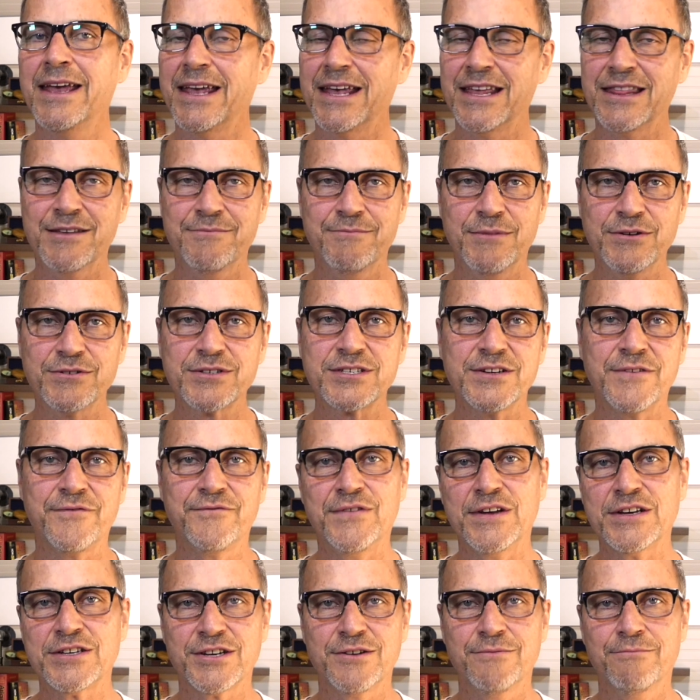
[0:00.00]
in the most
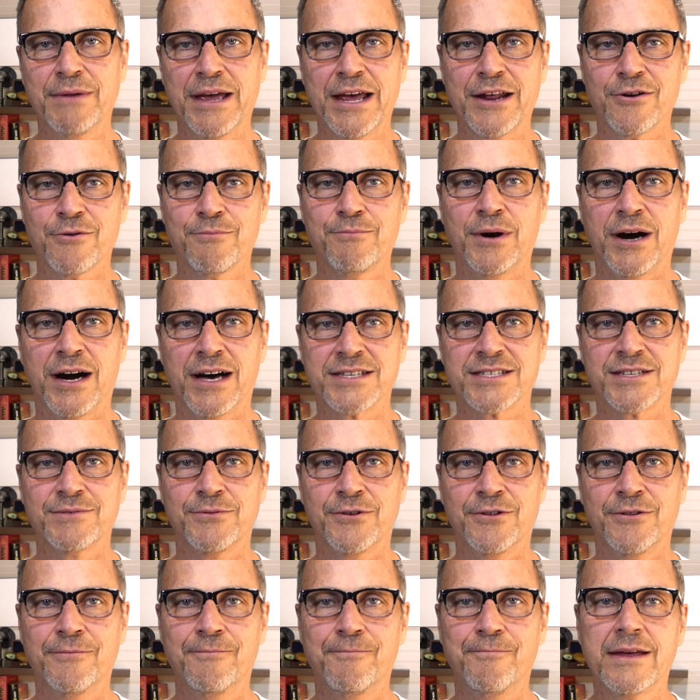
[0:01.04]
efficient manner
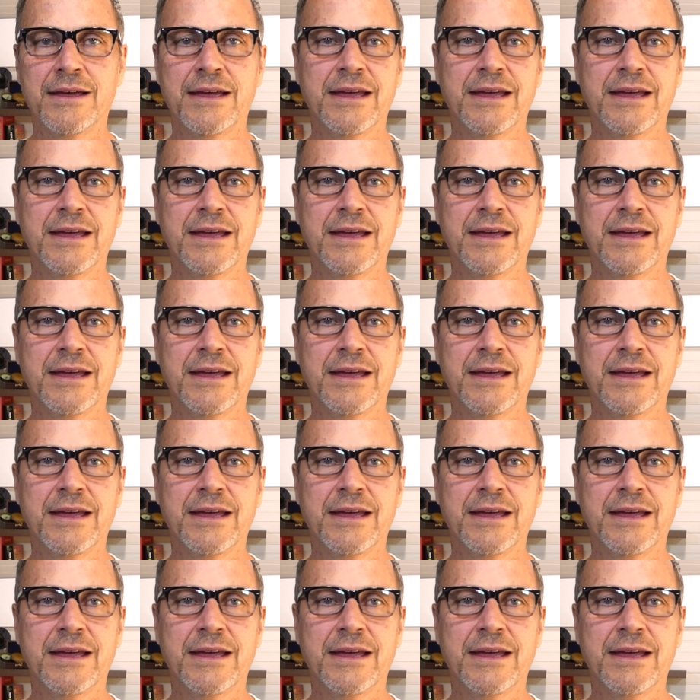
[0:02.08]
possible.